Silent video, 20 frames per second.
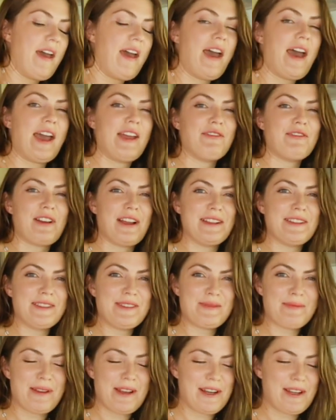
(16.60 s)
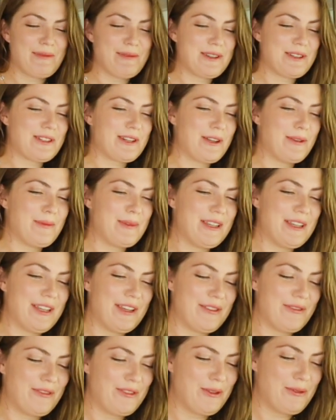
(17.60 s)
Hi friends, my name is Shelby
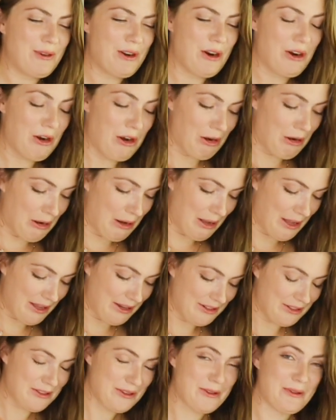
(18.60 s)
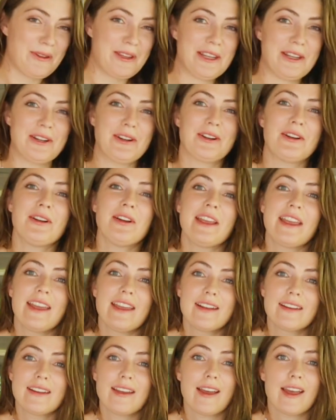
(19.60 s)
if you are new here,
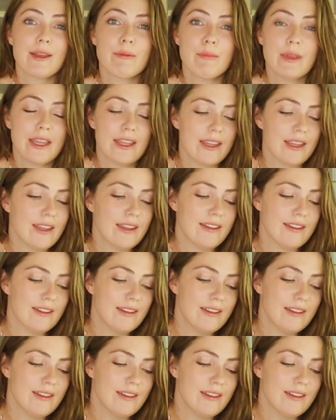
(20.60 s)
and I'm making